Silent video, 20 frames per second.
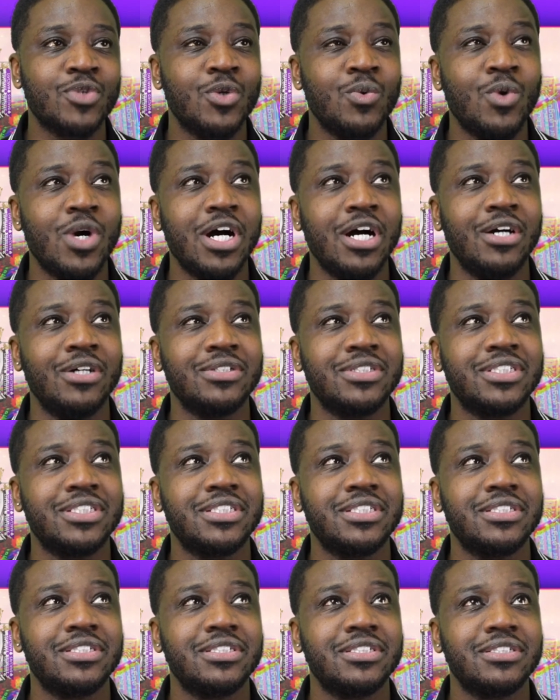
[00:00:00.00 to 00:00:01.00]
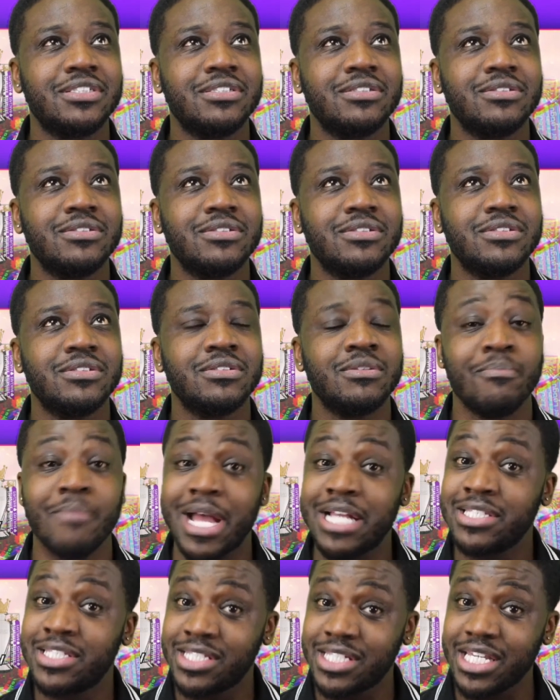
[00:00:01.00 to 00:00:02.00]
What else?
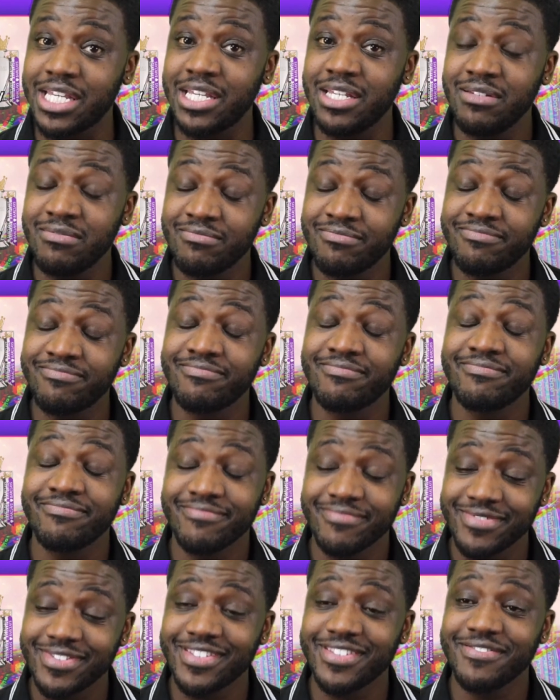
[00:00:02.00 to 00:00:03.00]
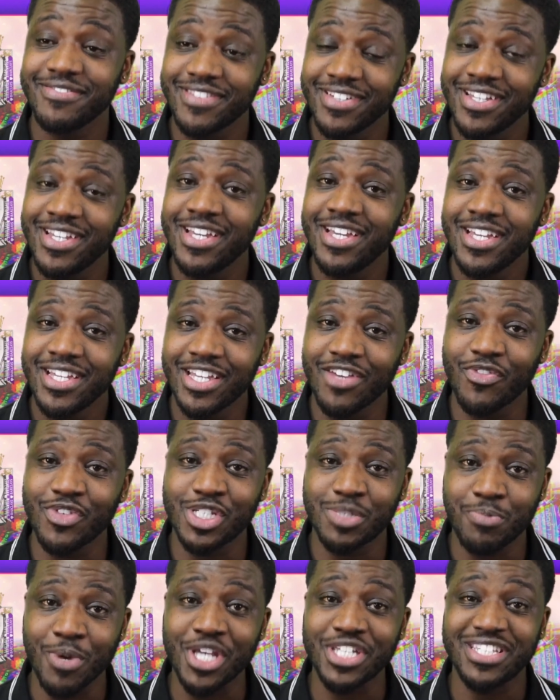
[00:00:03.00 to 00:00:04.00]
Man City giving
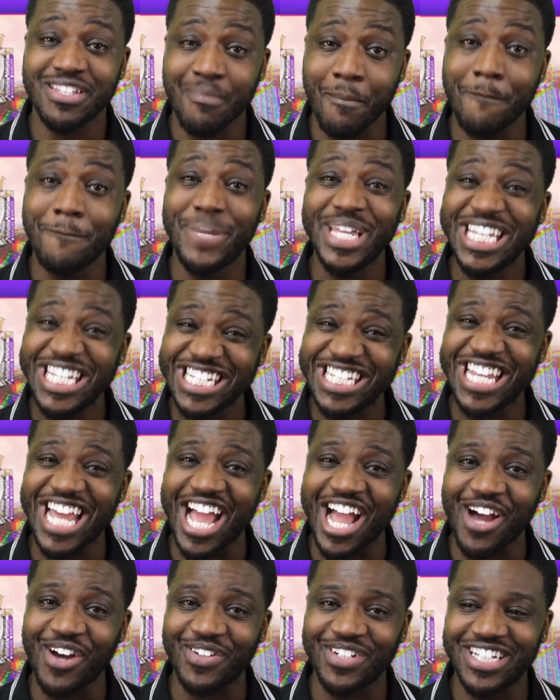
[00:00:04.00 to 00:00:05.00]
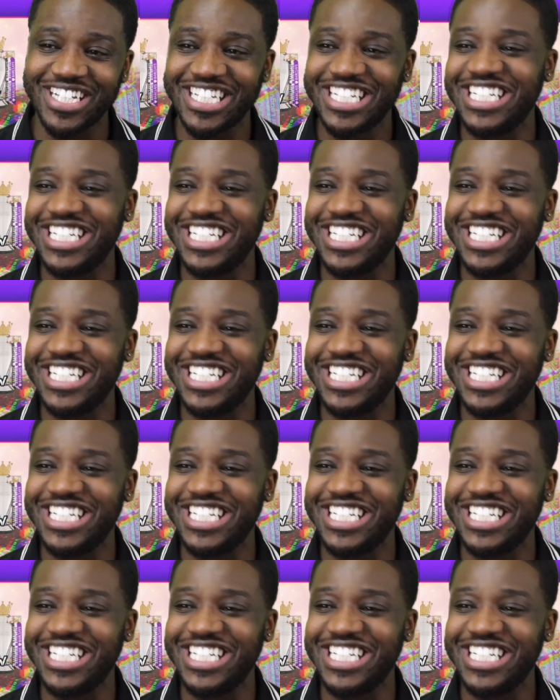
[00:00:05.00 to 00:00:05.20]
Spurs the beat down.